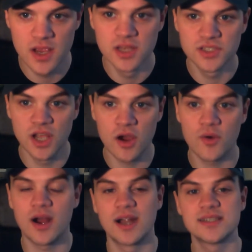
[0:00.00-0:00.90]

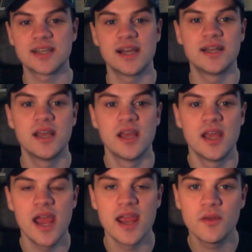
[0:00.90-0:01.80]
So I decided,
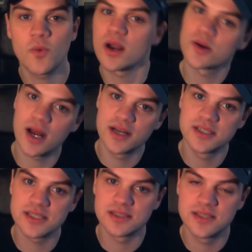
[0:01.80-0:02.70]
hey, why don't I
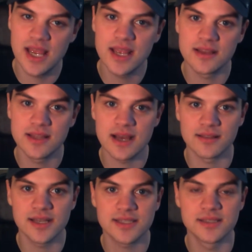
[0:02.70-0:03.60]
just take that
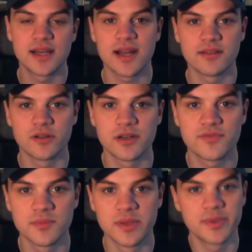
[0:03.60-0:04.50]
lesson that I learned
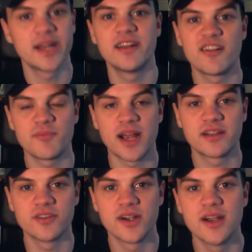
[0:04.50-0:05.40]
from the beginning of my
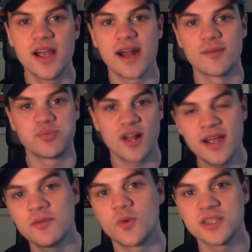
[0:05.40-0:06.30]
career and apply
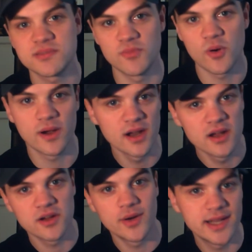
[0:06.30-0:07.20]
it once more
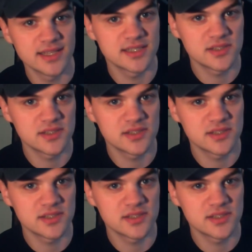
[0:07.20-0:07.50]
going into